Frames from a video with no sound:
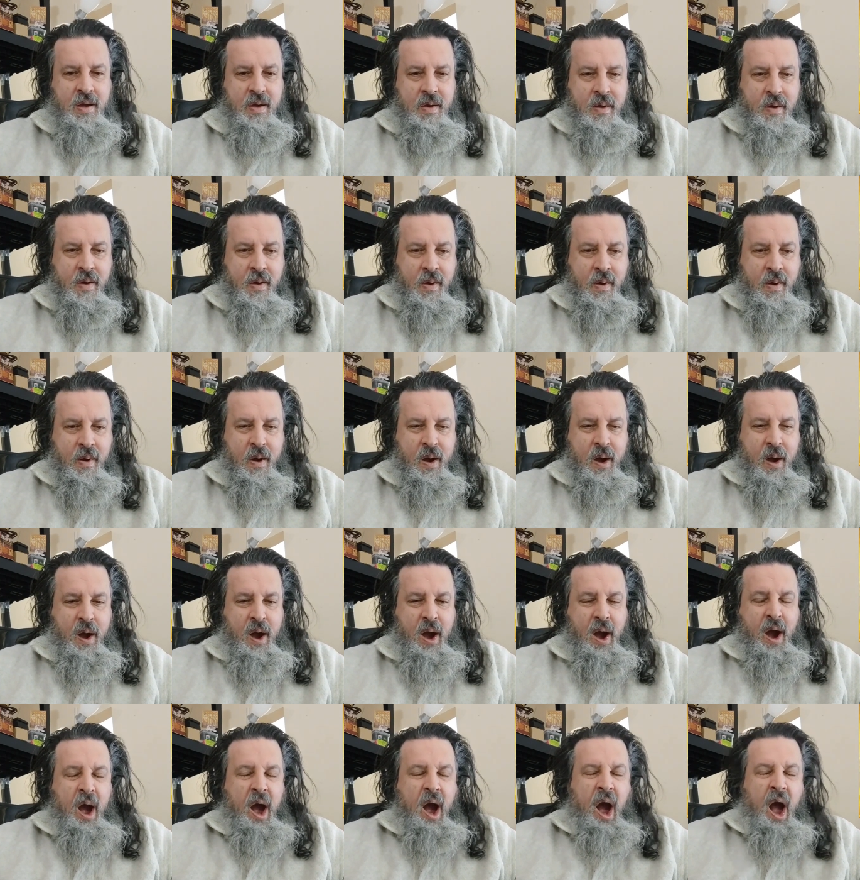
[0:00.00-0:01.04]

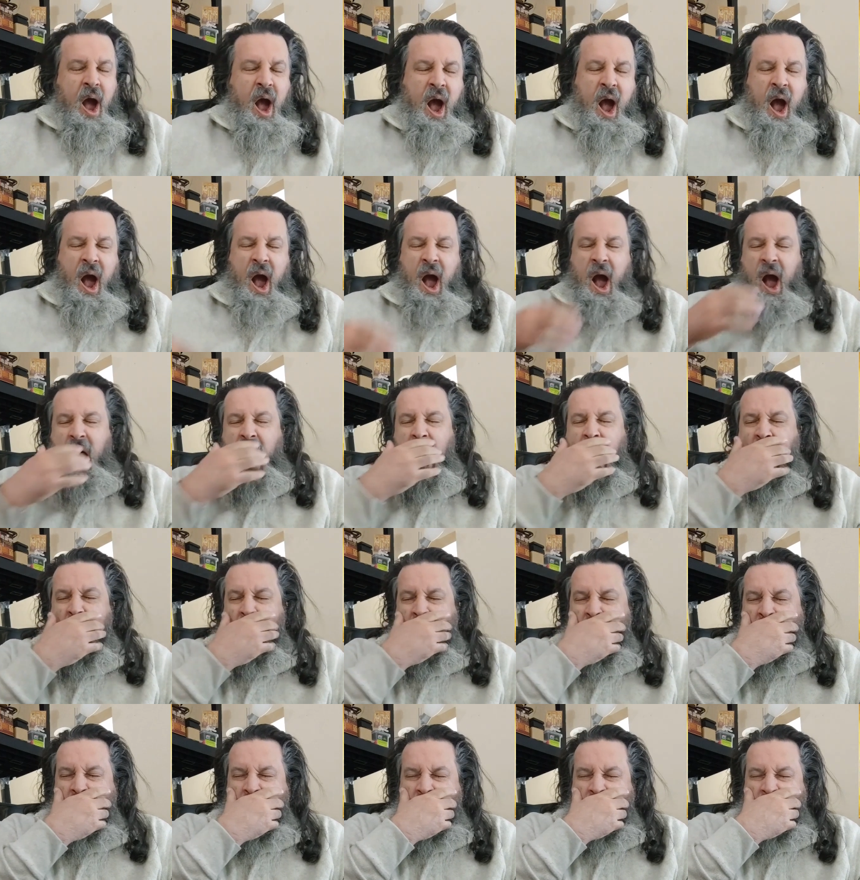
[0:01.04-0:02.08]

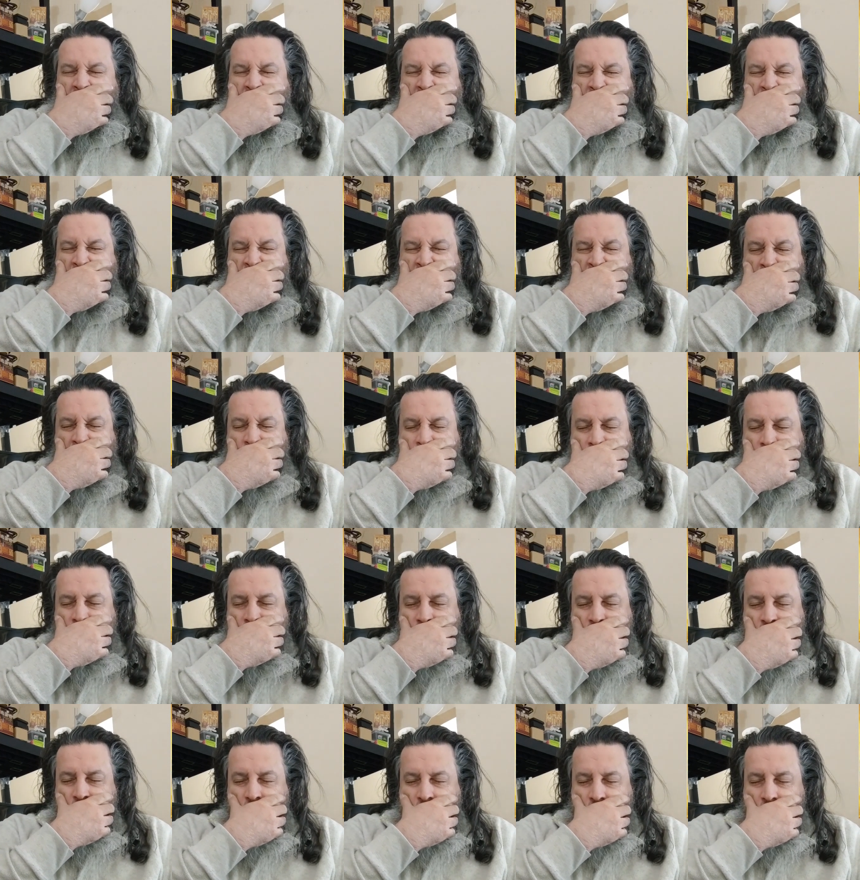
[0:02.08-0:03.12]

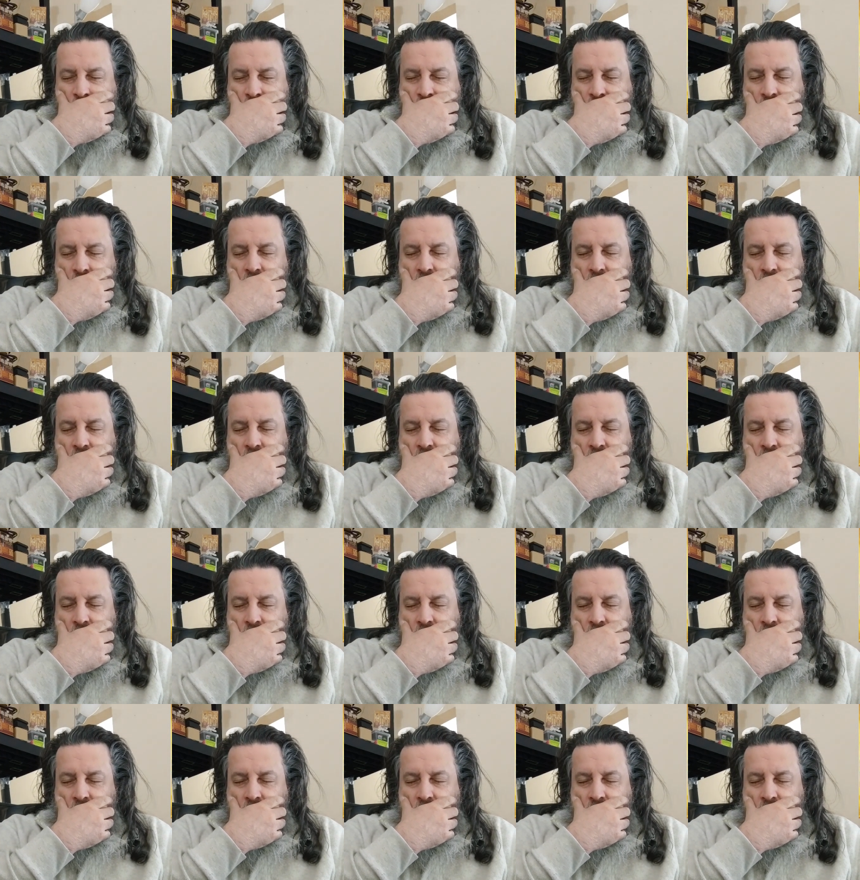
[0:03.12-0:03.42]
[no speech]